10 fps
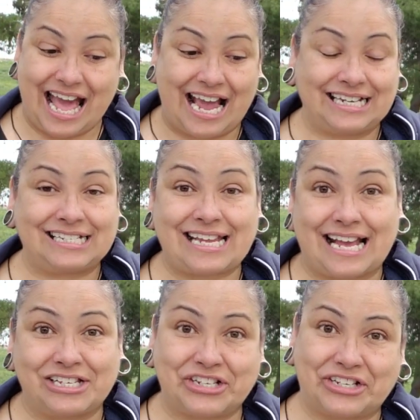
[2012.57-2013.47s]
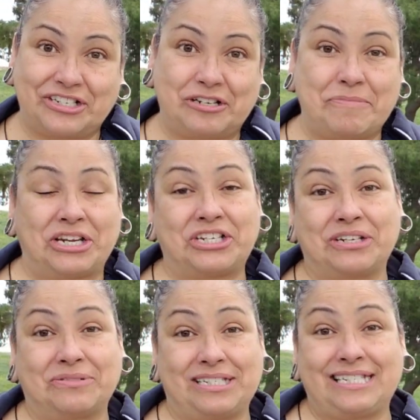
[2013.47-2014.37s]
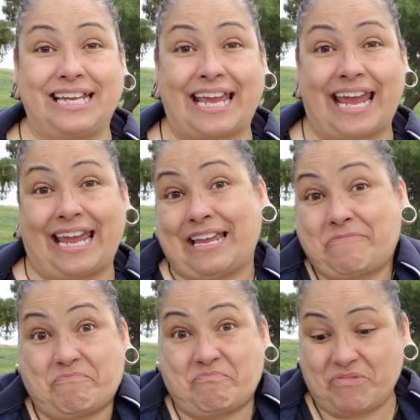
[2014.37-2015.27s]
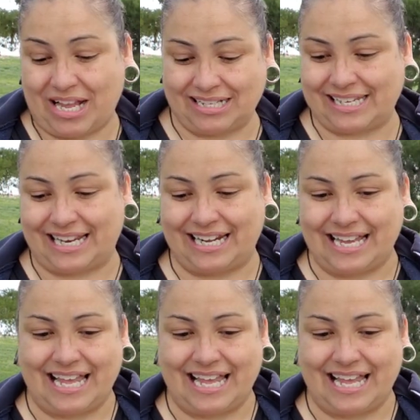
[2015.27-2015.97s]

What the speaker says: I just asked her to make sure it was DK. That's it.